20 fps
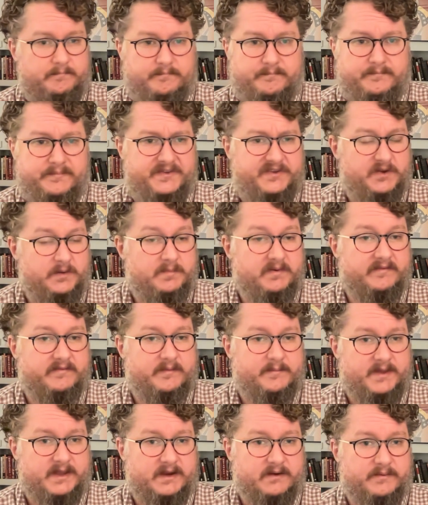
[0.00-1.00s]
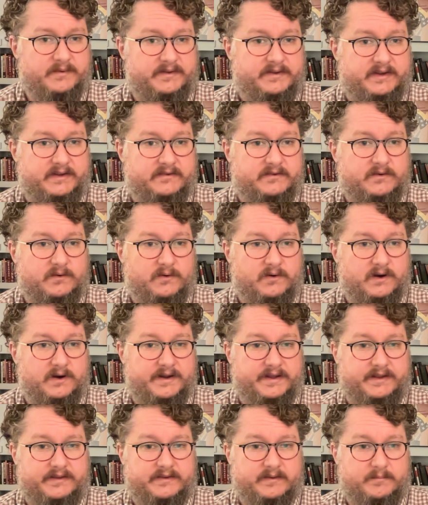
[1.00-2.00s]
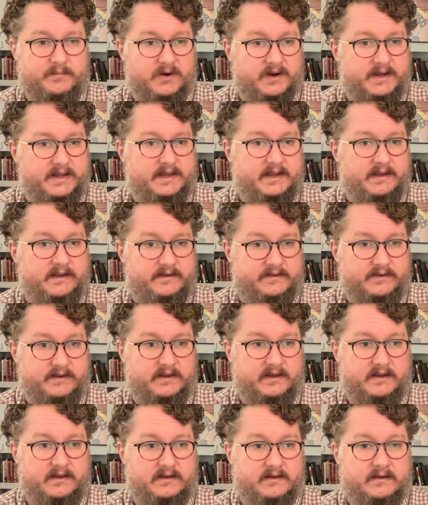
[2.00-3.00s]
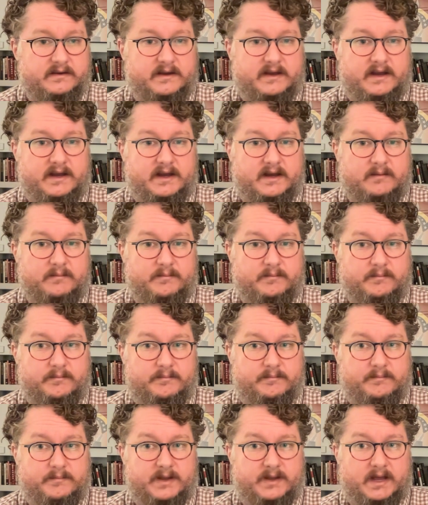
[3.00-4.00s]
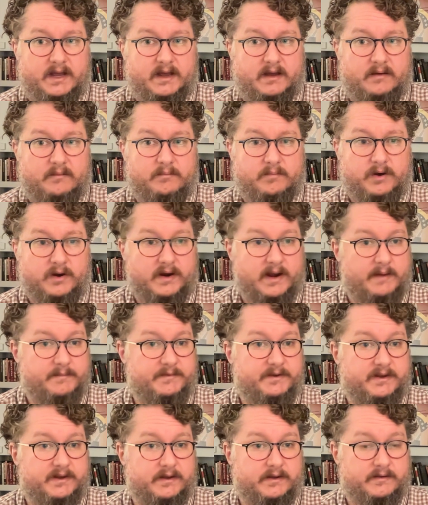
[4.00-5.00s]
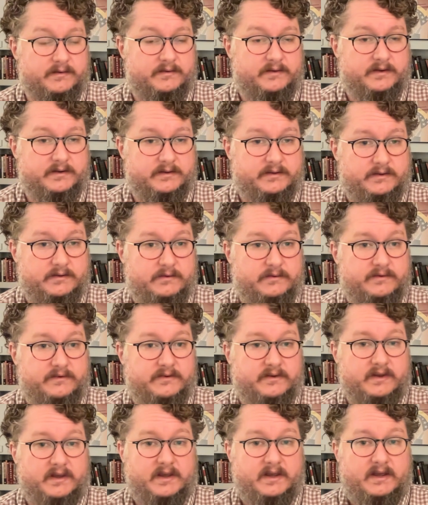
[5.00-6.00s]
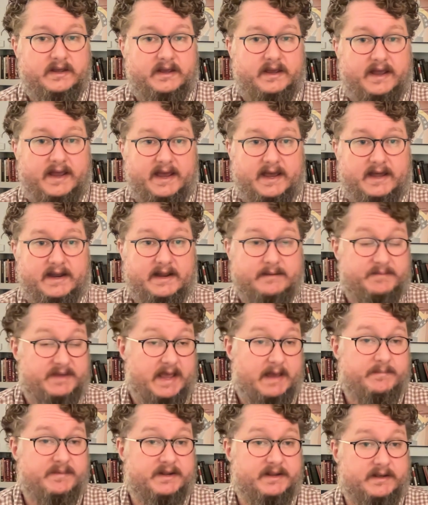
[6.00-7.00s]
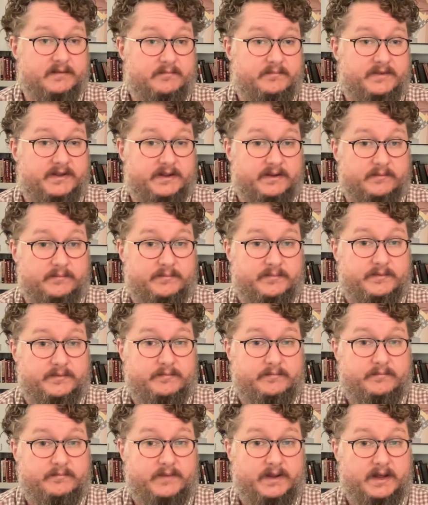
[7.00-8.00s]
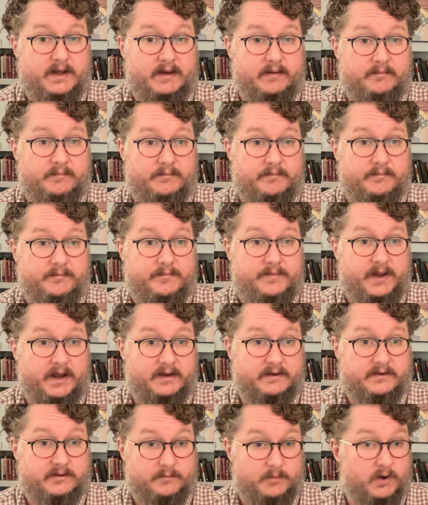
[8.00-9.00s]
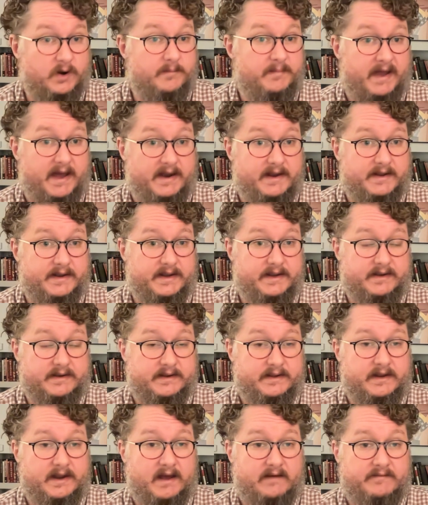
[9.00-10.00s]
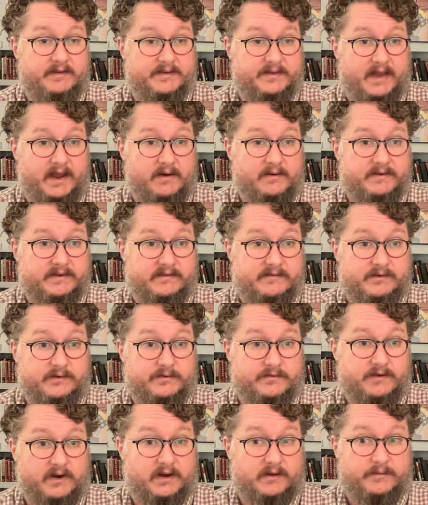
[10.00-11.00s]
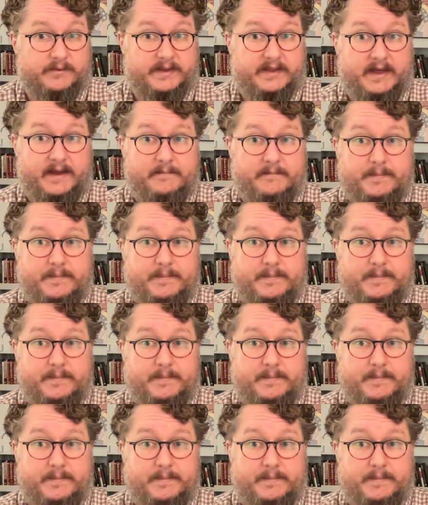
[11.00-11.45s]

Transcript: super familiar with Discord. It's a pretty easy um, uh, program to to use, and I'd be happy to to um, talk to you more about it in, in office hours if you struggle with it.